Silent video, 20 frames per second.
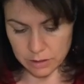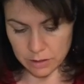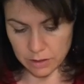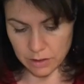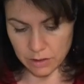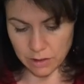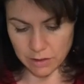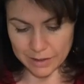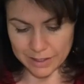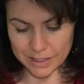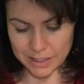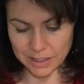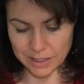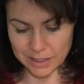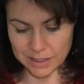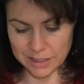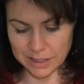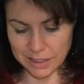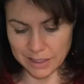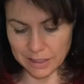Or I just like
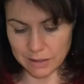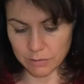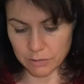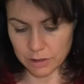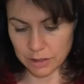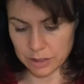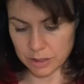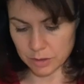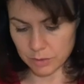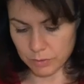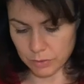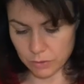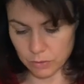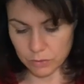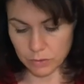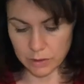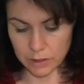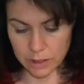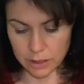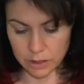to eat them with a
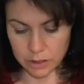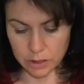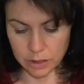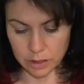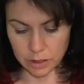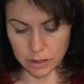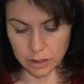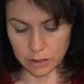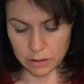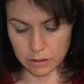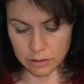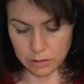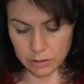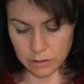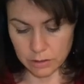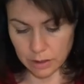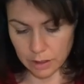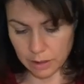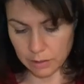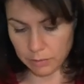spoon, actually.
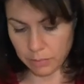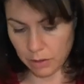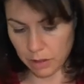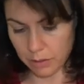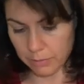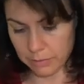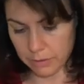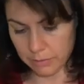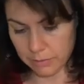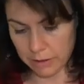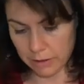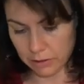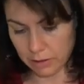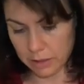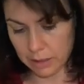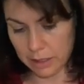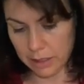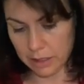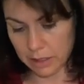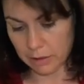You can pop them out
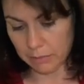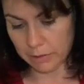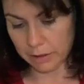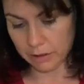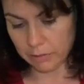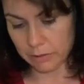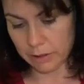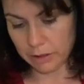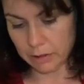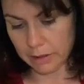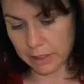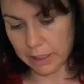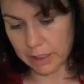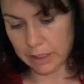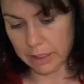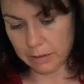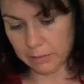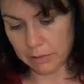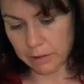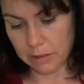and eat them like real
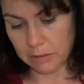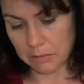candy, but.